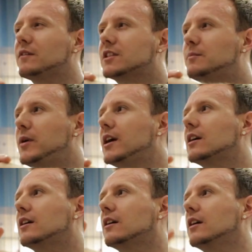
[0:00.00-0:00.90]
I was to pick
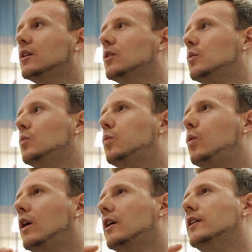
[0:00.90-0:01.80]

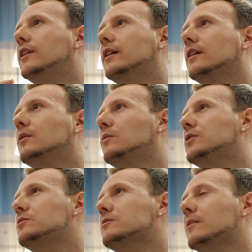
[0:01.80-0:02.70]
one which